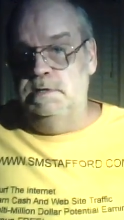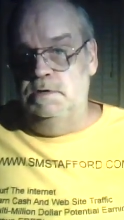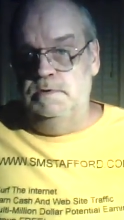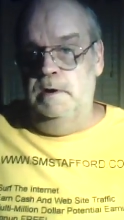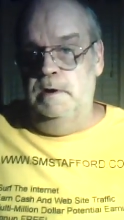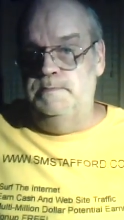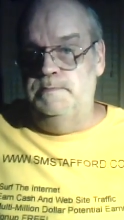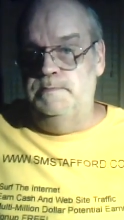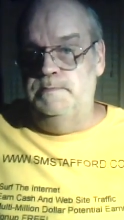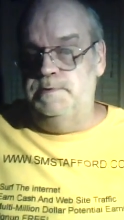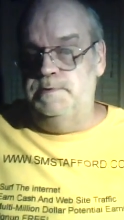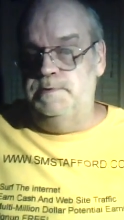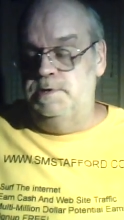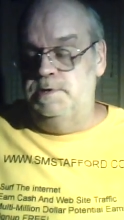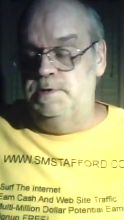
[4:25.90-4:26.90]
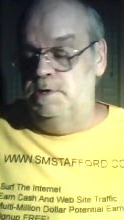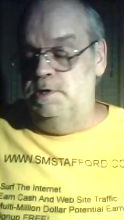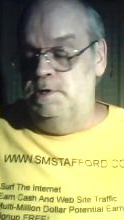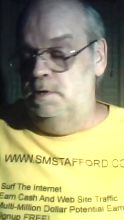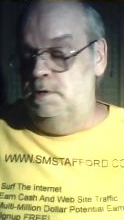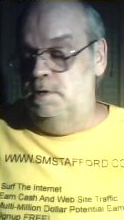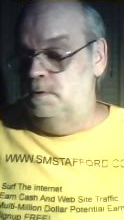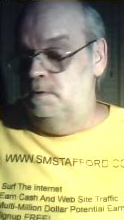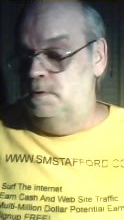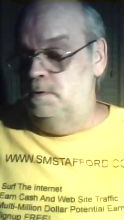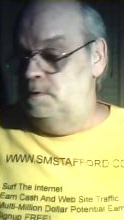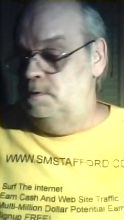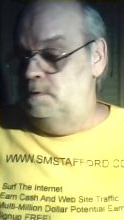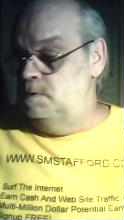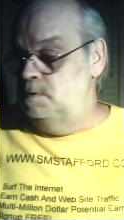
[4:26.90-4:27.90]
I'm just asking for a little help
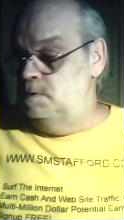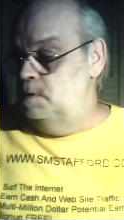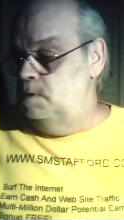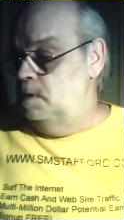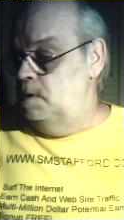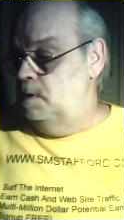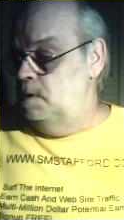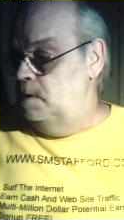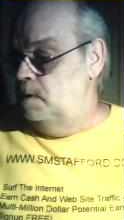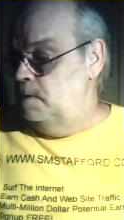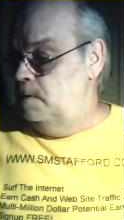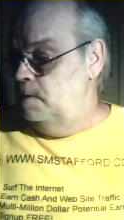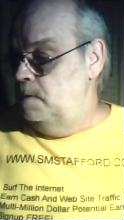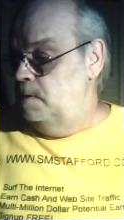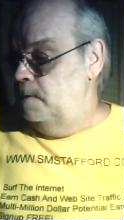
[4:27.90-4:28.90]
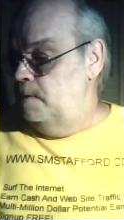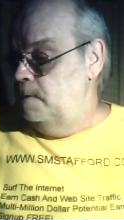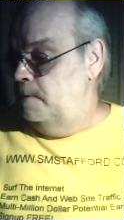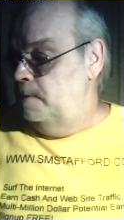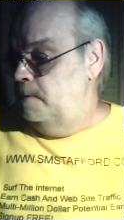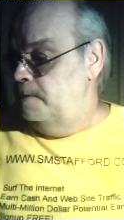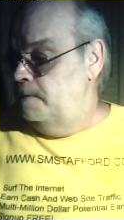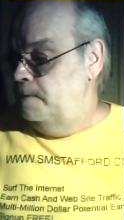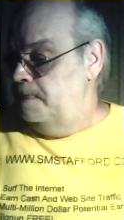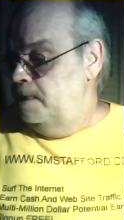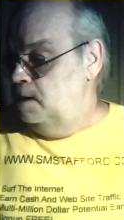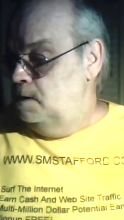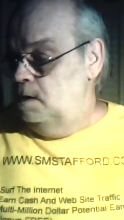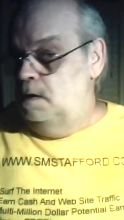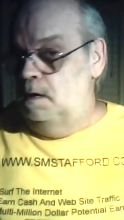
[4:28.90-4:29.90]
with the subscription
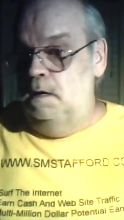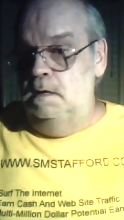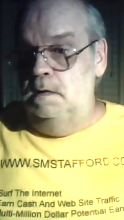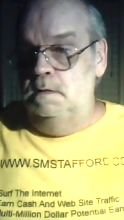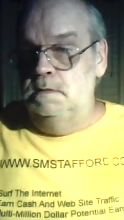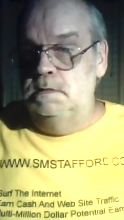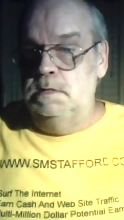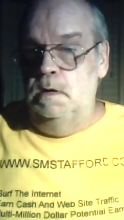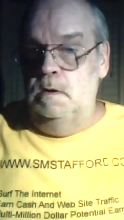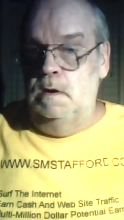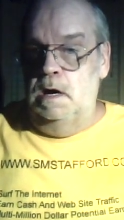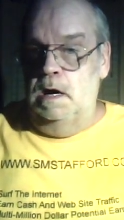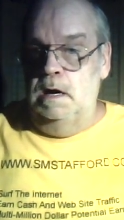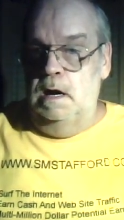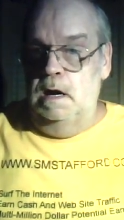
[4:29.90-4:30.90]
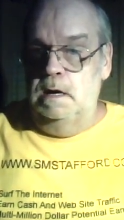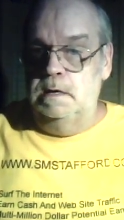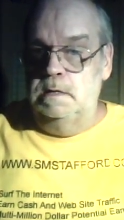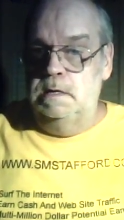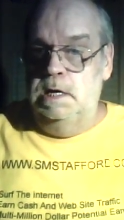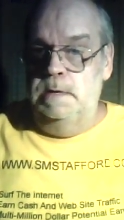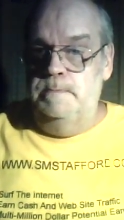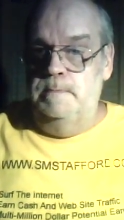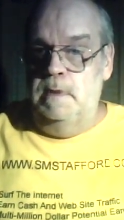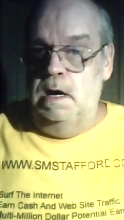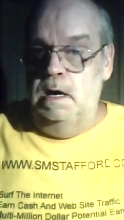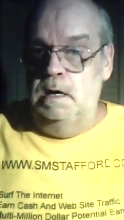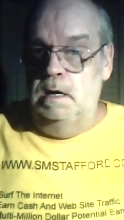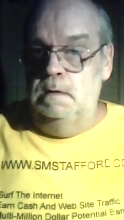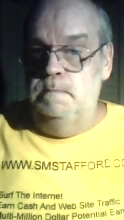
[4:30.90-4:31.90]
uh, so I, I, can keep my uh,
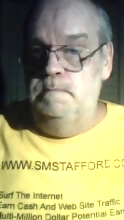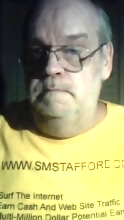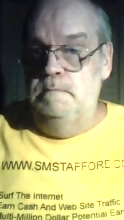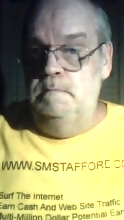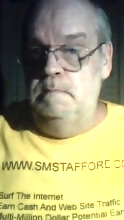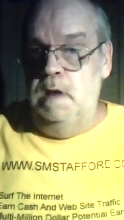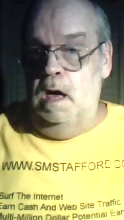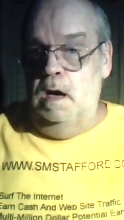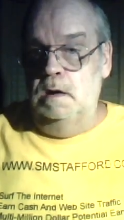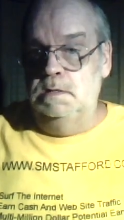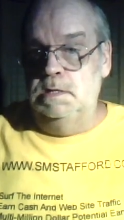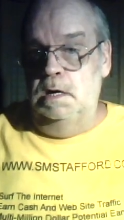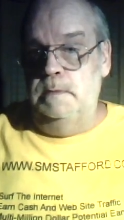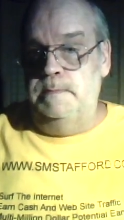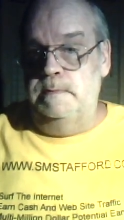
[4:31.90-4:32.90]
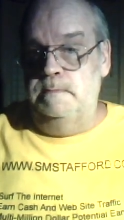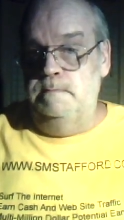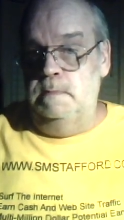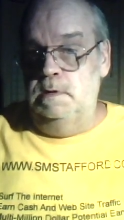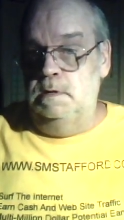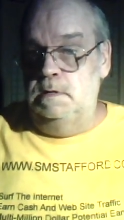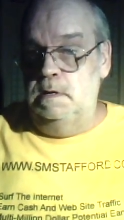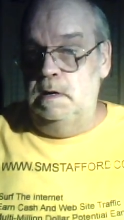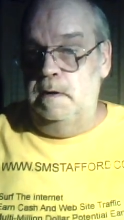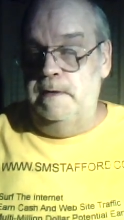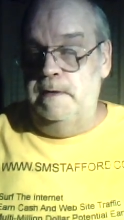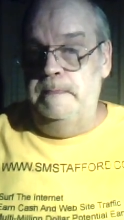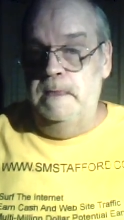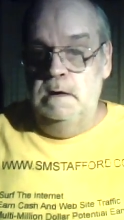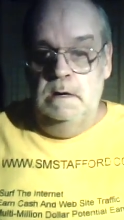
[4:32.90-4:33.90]
blogs up and everything.
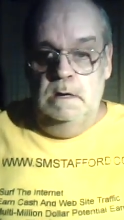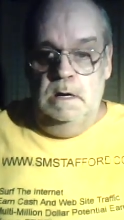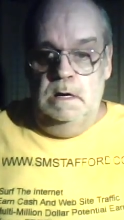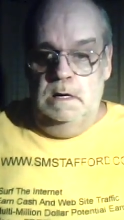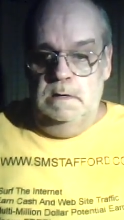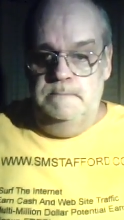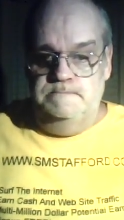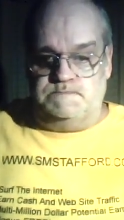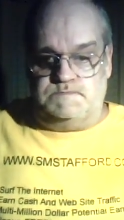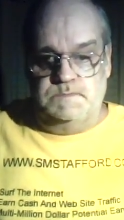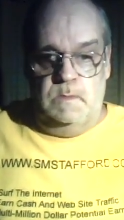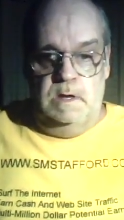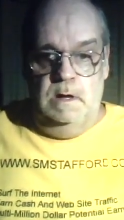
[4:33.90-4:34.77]
Uh,